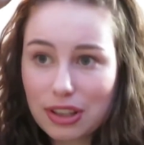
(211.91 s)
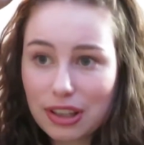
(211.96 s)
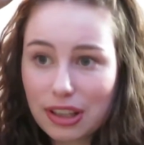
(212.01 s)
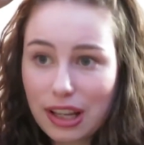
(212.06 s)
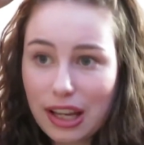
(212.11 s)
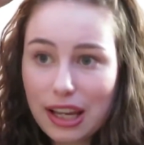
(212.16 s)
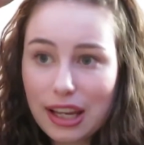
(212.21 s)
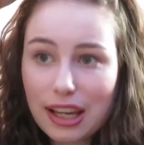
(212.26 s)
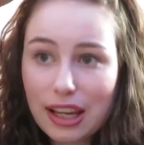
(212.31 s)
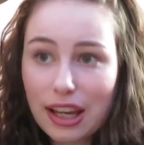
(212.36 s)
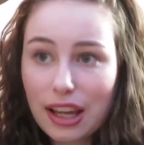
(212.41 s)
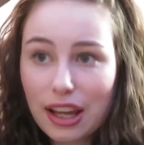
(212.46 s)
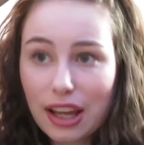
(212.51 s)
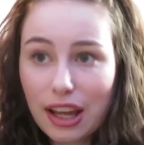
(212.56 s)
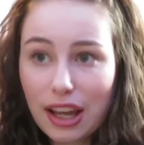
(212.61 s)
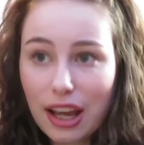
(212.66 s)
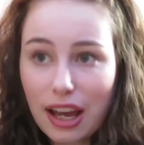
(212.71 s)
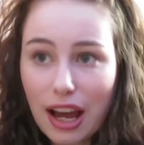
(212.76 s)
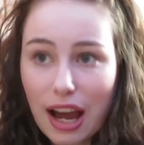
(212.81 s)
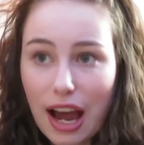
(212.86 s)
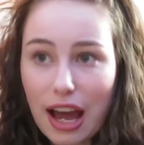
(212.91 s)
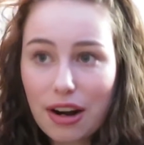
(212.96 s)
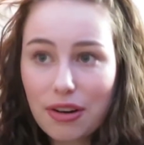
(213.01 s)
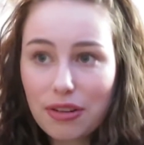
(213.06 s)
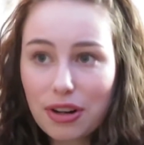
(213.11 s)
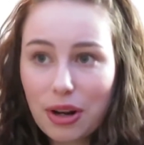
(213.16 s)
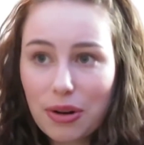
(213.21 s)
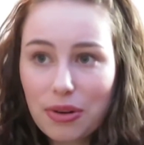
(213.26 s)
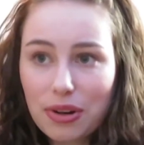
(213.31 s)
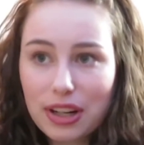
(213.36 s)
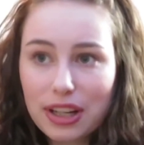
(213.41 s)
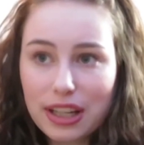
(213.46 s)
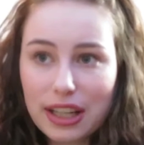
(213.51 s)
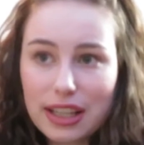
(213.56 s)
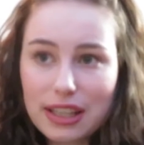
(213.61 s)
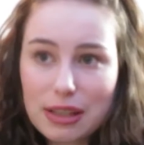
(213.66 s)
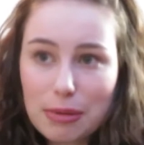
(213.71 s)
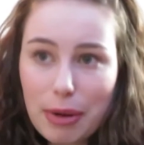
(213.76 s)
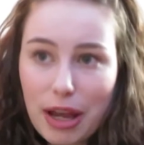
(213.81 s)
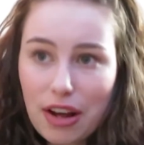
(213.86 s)
I don't know what it
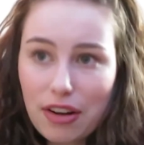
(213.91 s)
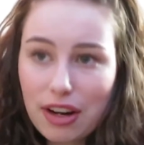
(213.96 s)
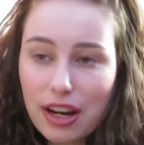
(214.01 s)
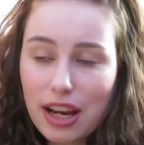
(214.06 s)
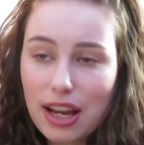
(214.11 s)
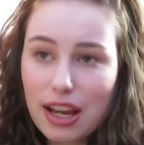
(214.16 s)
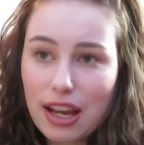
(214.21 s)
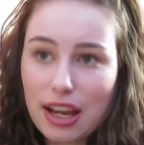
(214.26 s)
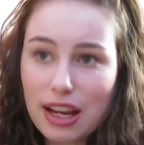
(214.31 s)
is about it,